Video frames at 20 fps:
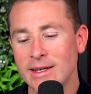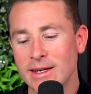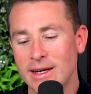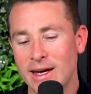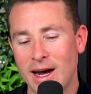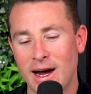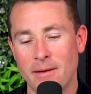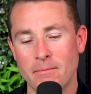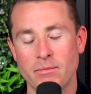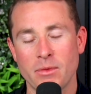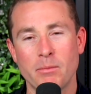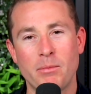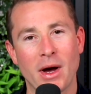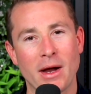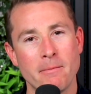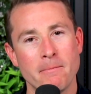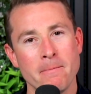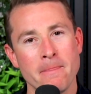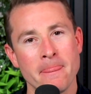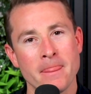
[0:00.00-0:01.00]

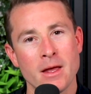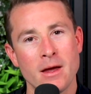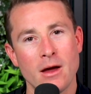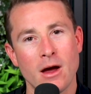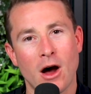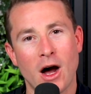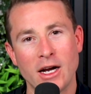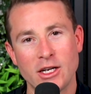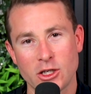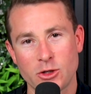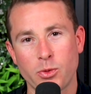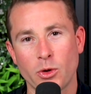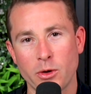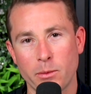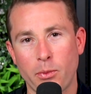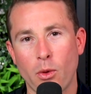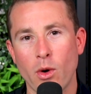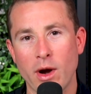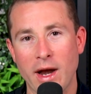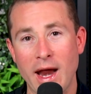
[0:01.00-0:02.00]
but I just want to
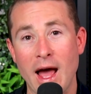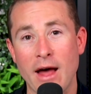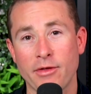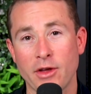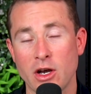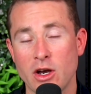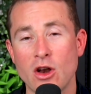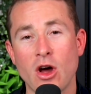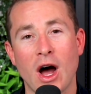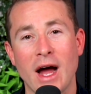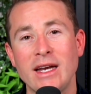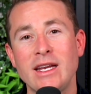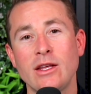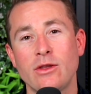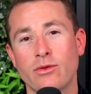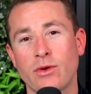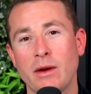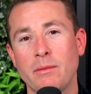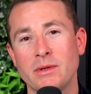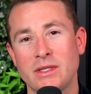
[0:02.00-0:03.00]
point out that
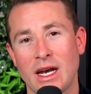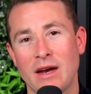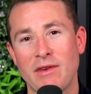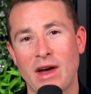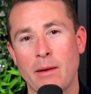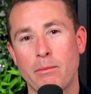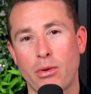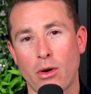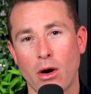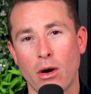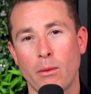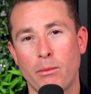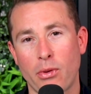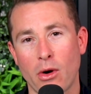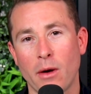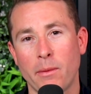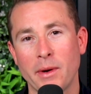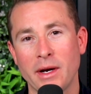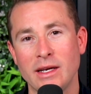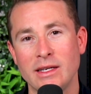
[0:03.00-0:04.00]
93% of our
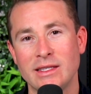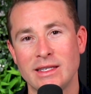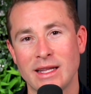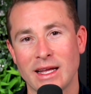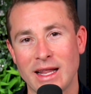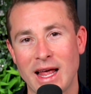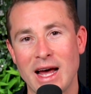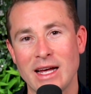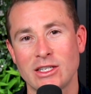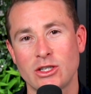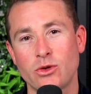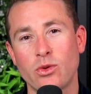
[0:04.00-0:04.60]
properties in the last